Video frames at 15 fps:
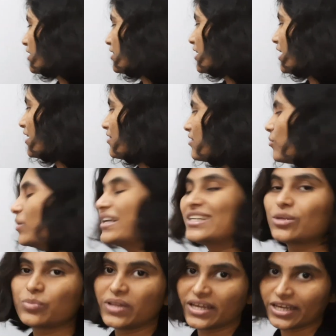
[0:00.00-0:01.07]
there is a
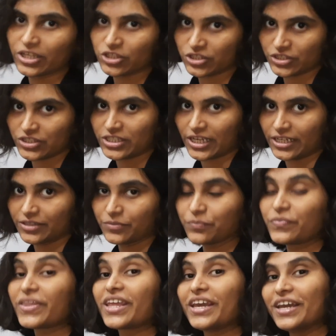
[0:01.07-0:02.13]
multiplication sign
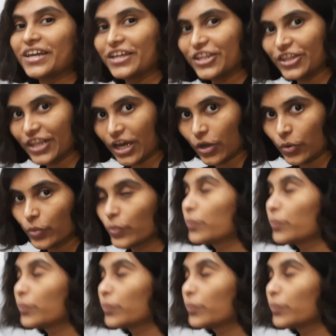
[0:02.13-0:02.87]
now